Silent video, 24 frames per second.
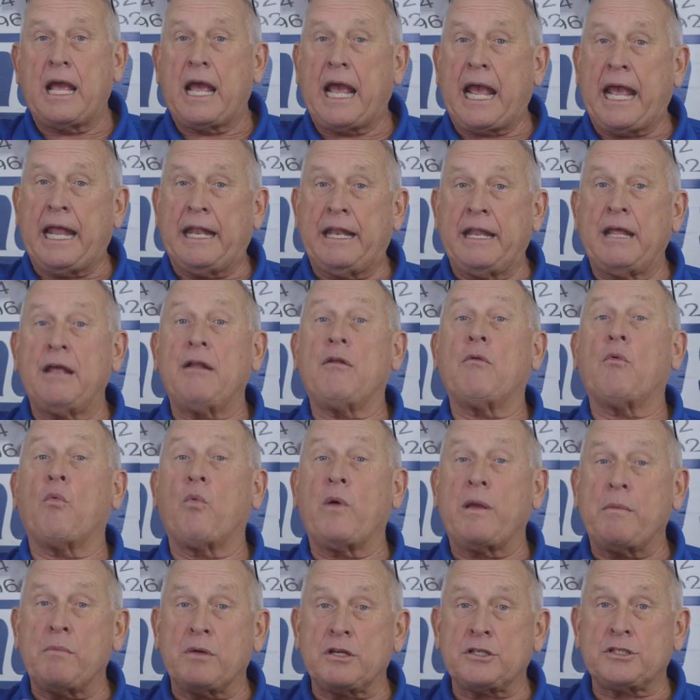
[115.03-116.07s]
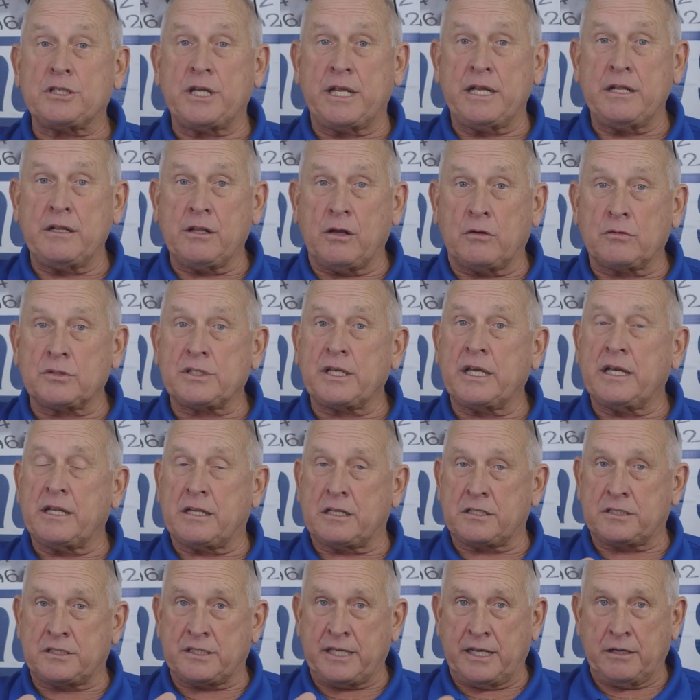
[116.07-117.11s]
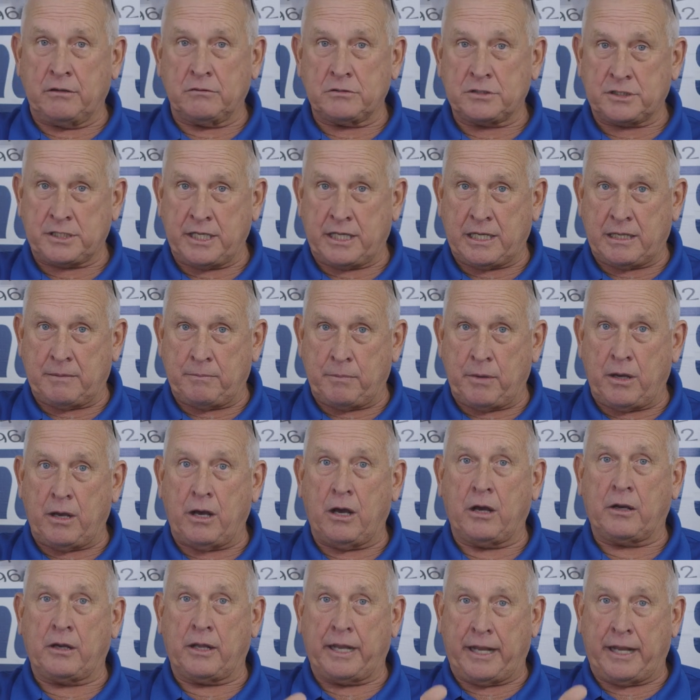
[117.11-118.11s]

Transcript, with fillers: And then we machine those in a single setup on